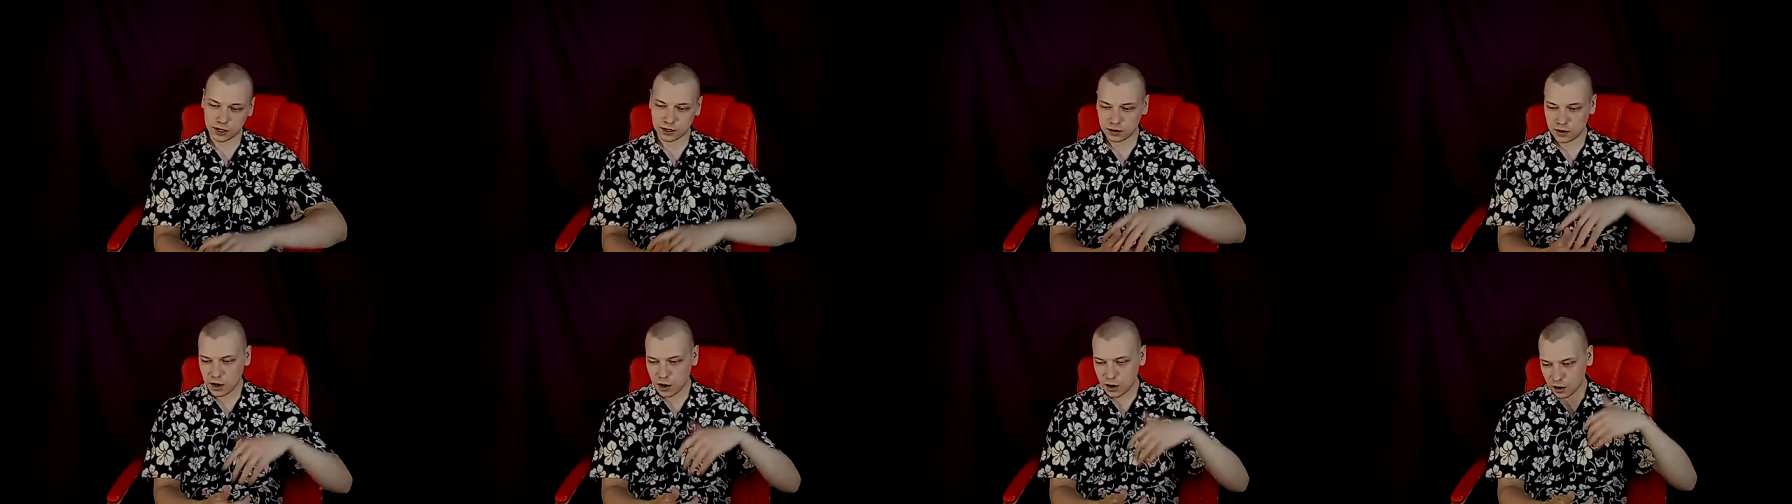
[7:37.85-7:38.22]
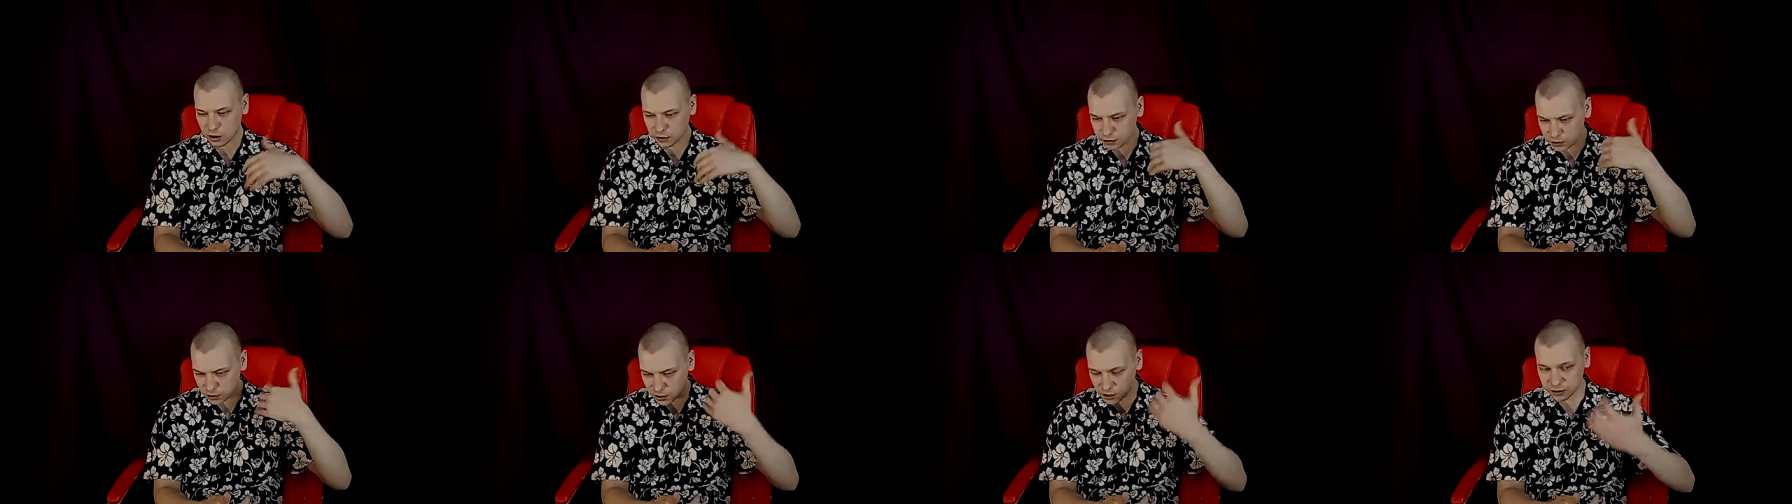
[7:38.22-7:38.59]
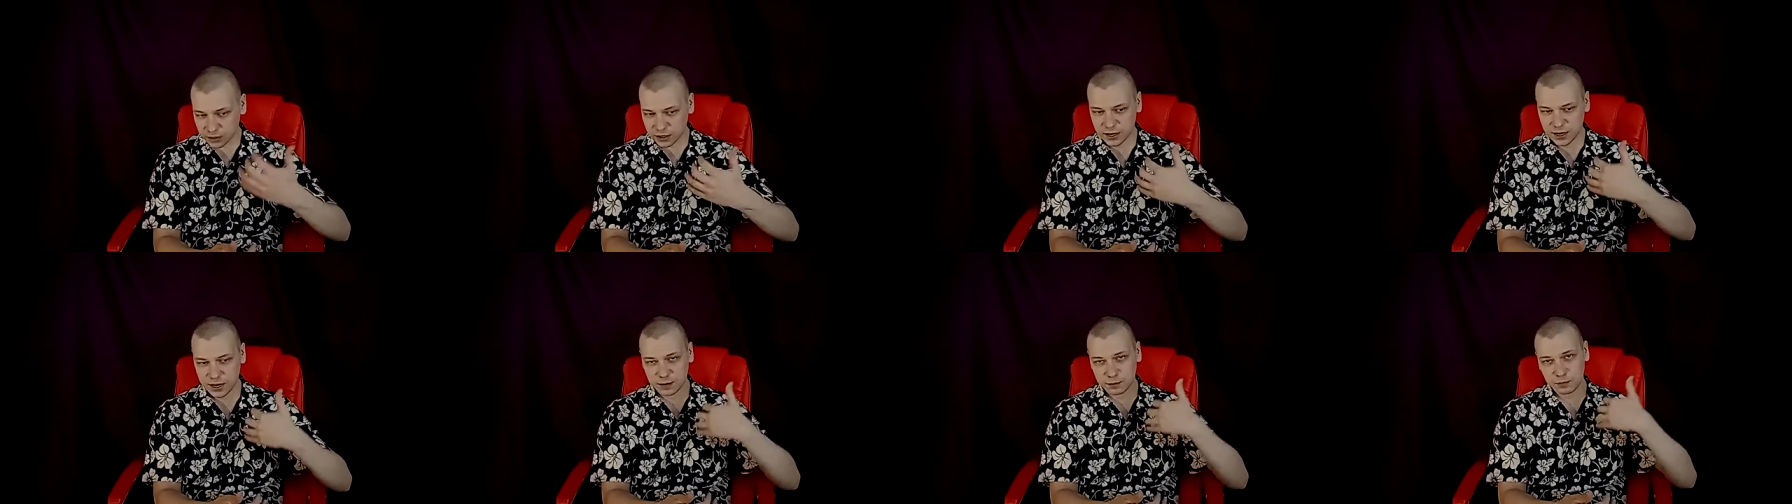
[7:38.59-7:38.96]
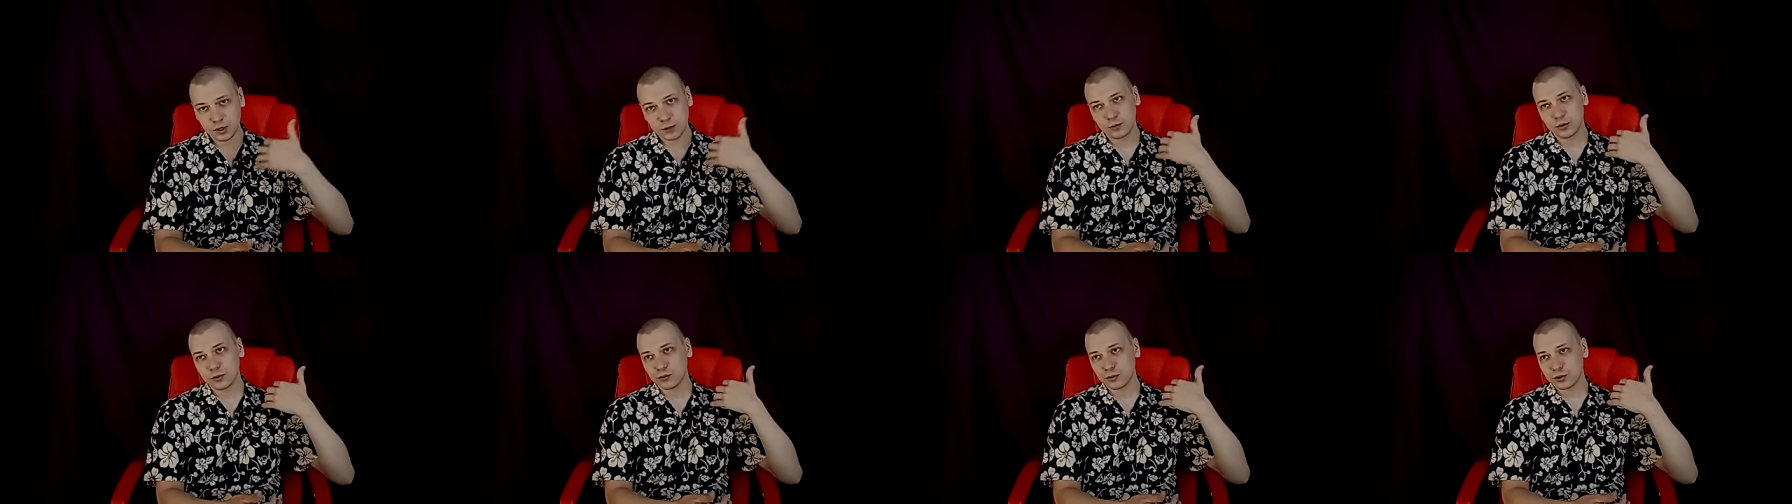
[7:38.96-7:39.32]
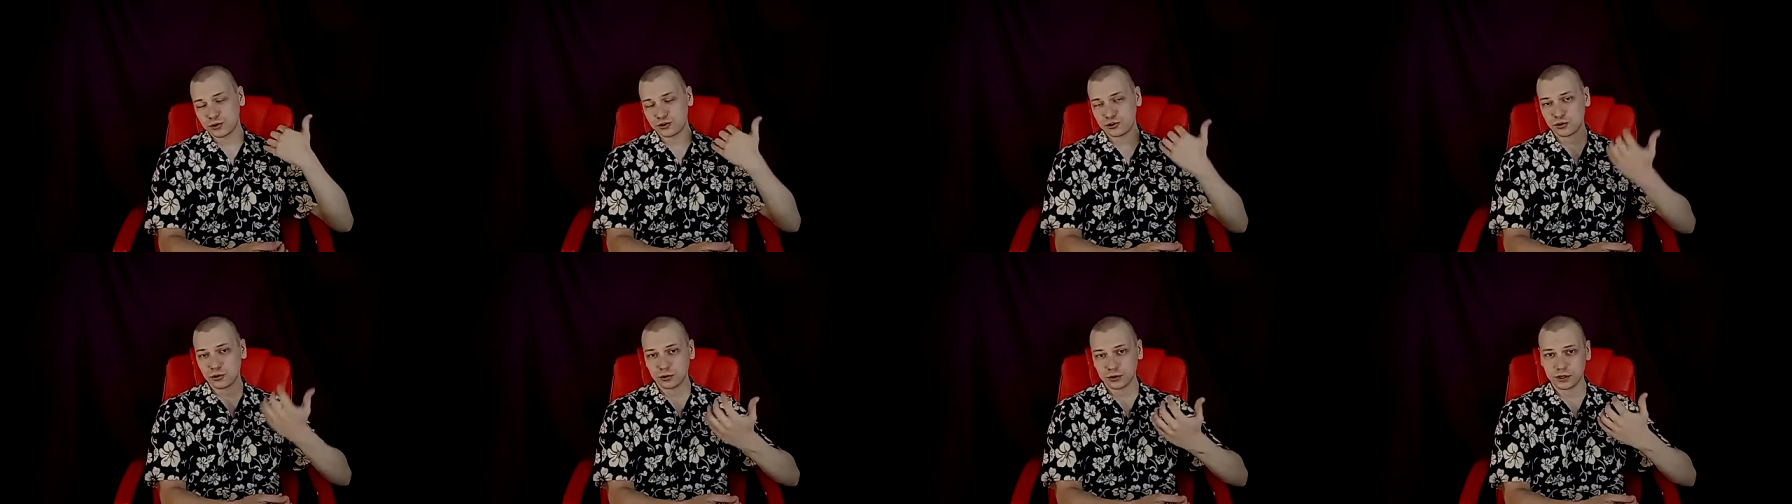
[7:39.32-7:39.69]
And on the other hand, people
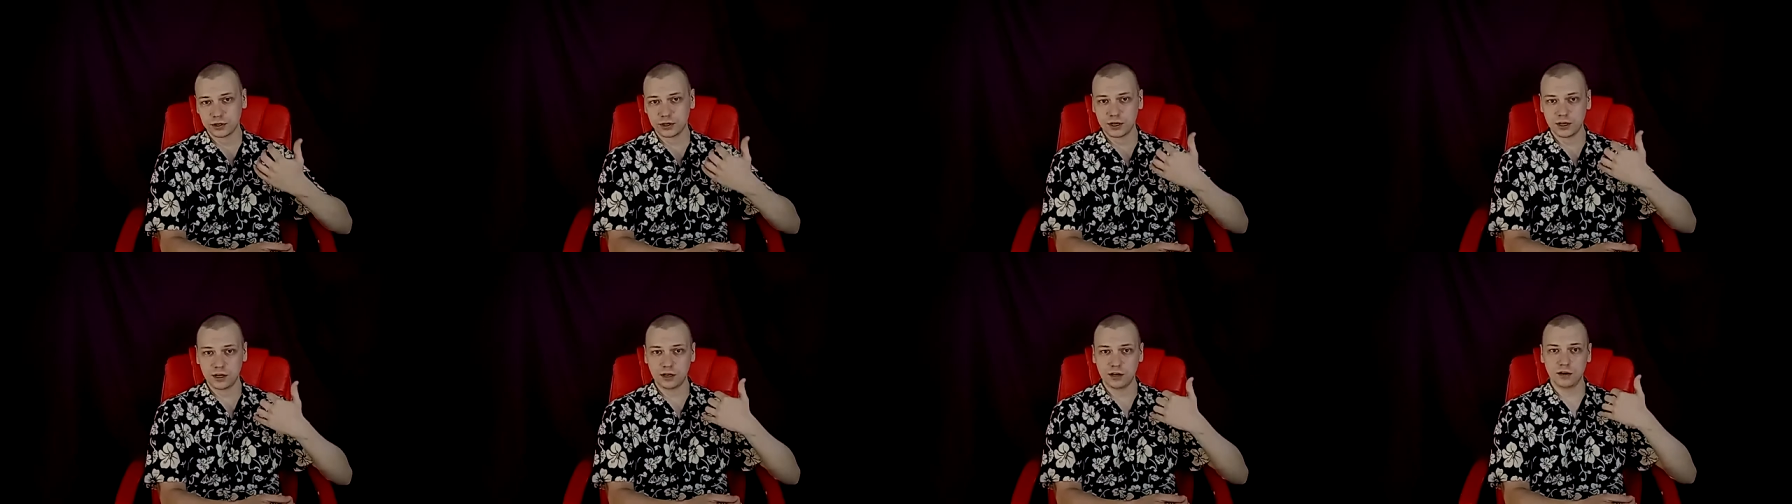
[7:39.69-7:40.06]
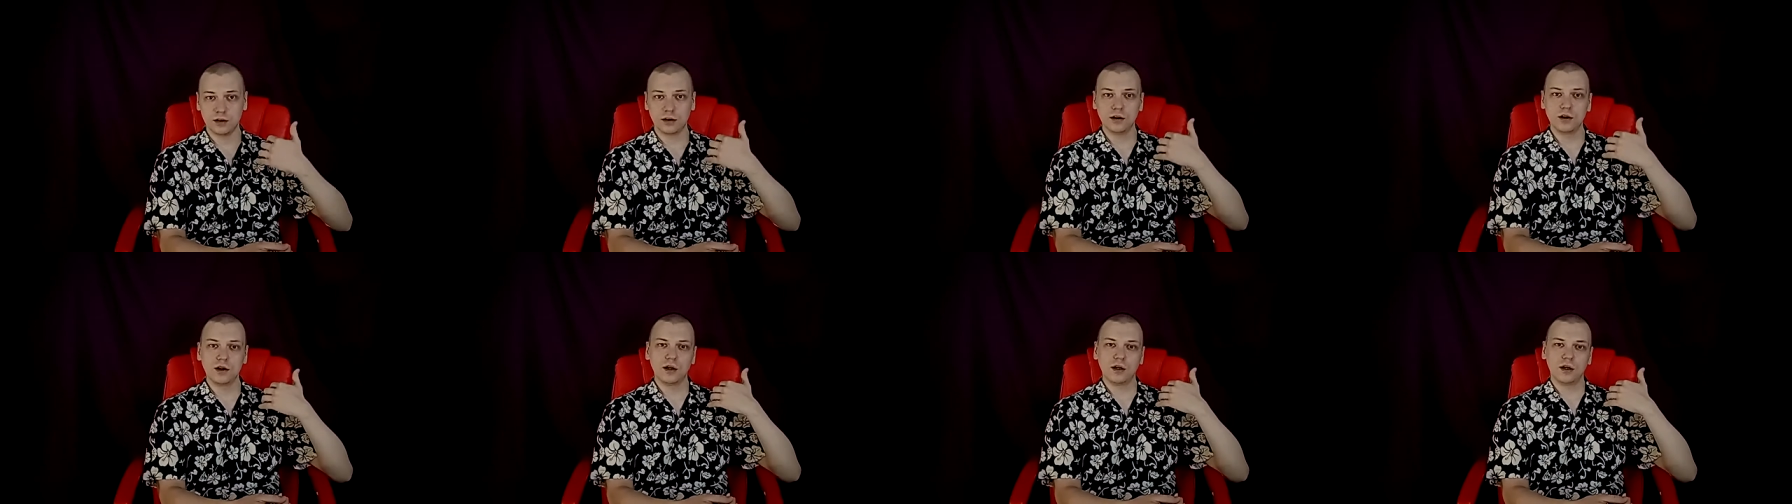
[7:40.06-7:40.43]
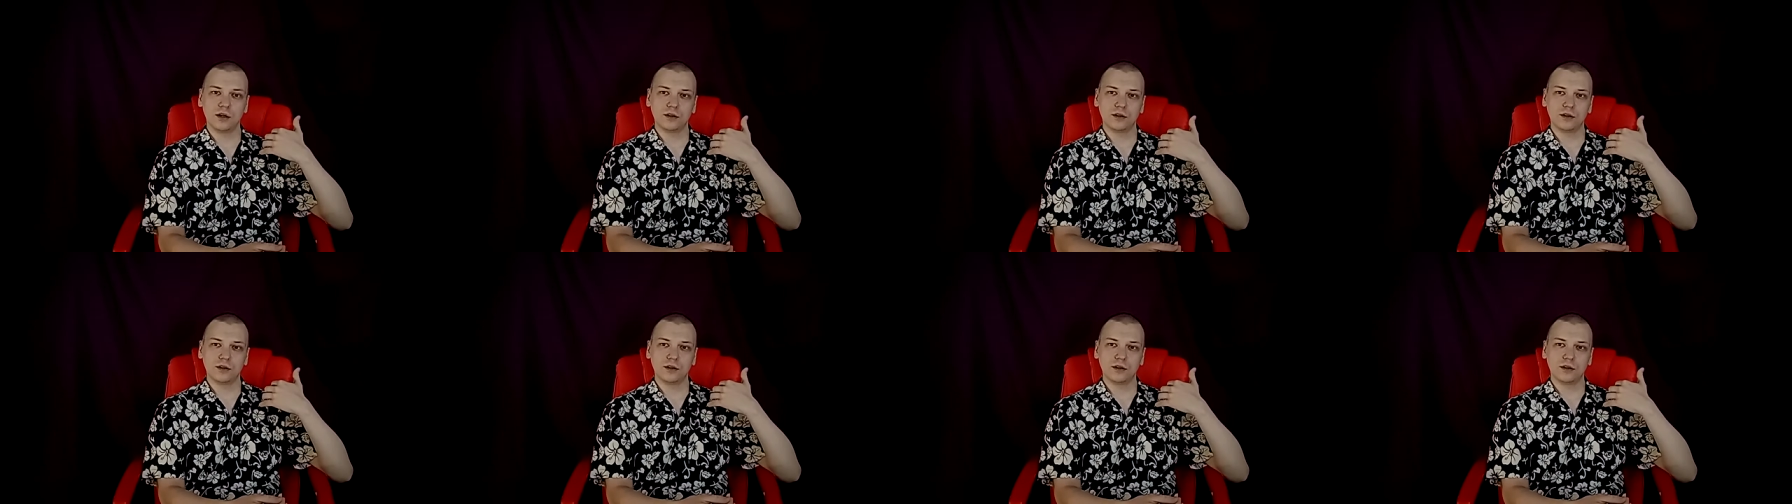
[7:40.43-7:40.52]
with shorter hair,